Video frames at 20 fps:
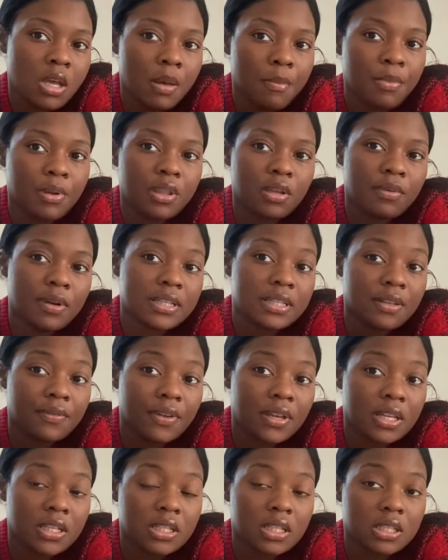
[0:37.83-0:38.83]
the rest of it
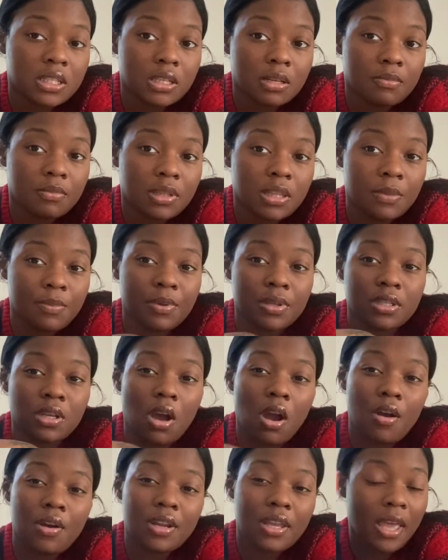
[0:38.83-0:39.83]
into some clip-ins. I
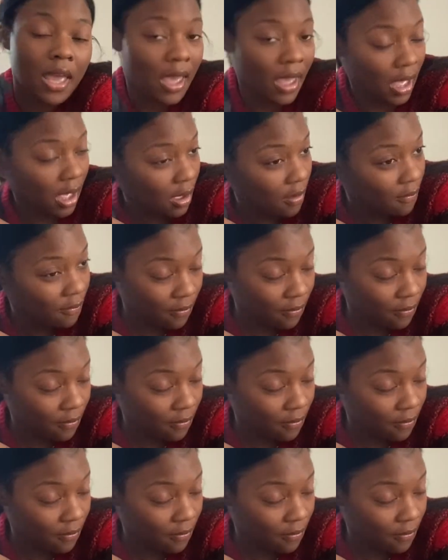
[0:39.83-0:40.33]
already have